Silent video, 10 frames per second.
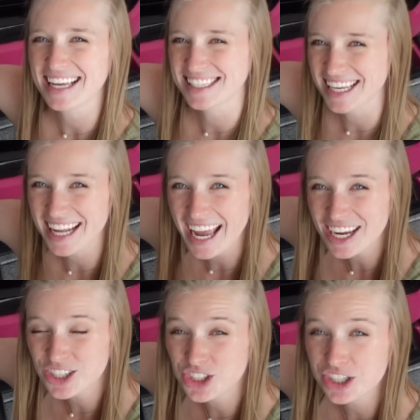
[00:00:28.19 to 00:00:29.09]

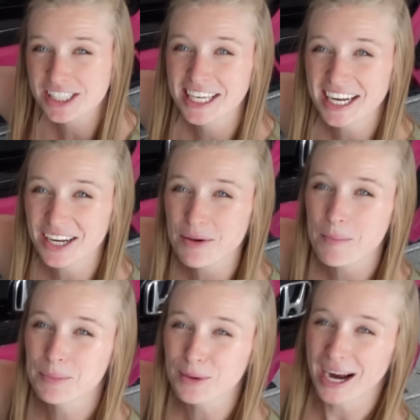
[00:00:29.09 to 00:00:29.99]
Today she is getting
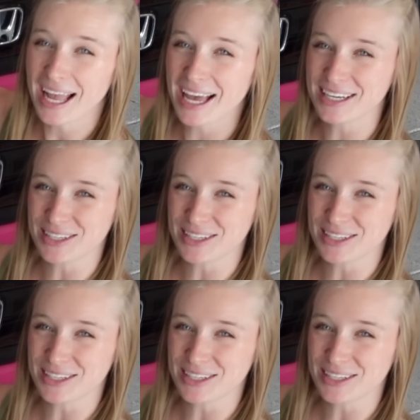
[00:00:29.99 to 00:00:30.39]
brand